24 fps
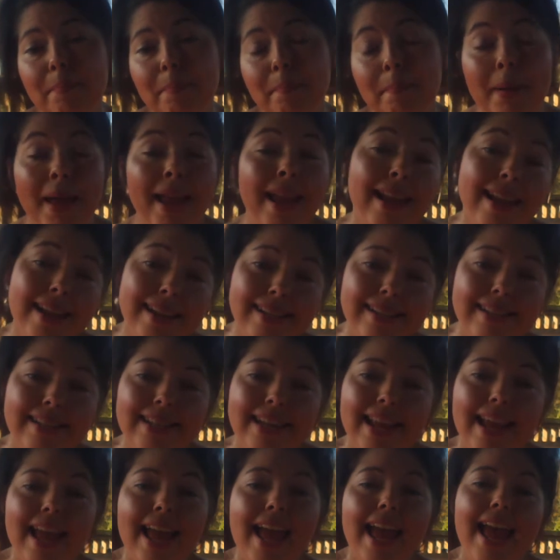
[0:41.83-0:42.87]
pain
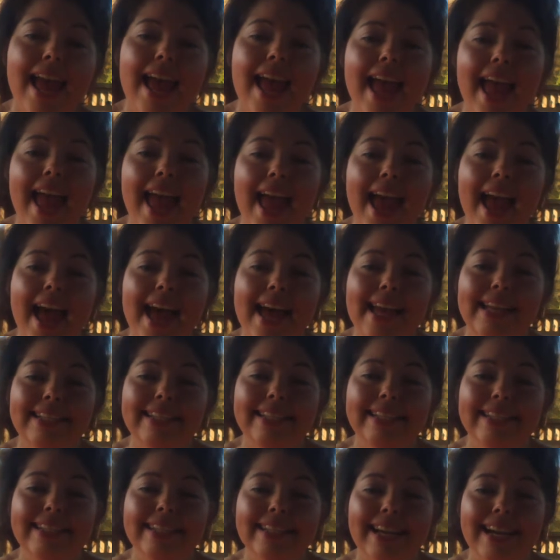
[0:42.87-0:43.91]

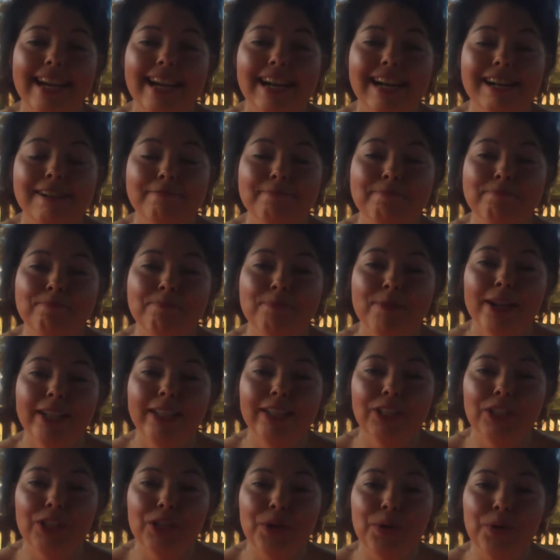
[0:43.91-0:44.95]
and
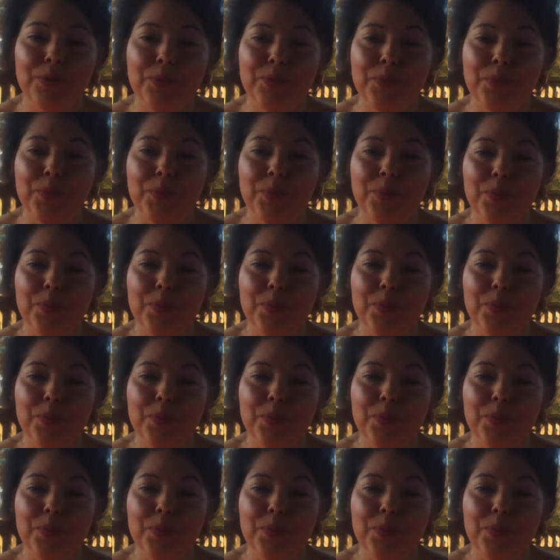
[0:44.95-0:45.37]
prednisone.